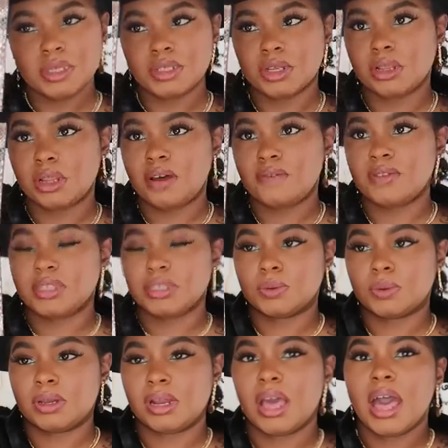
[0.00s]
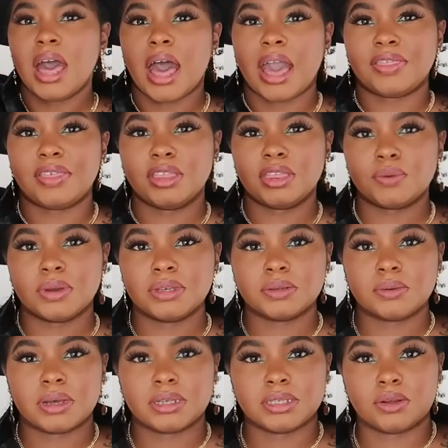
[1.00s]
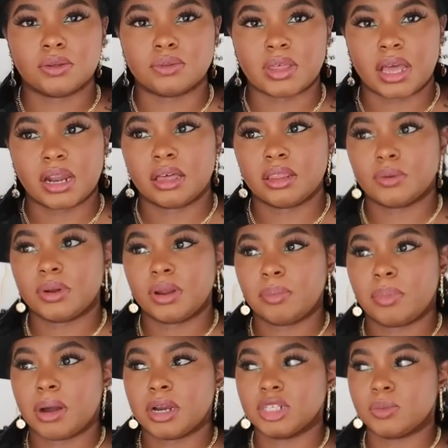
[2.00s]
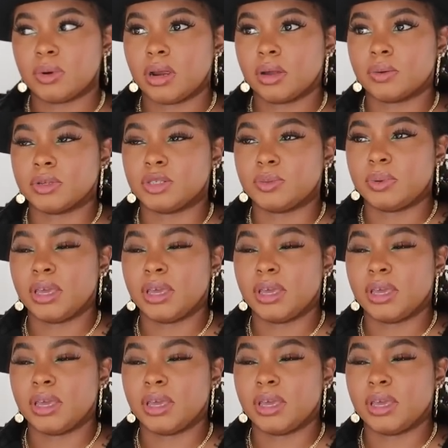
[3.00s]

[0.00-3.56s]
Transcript: so love this one. I think the reason why I sold that other one in Poshmark was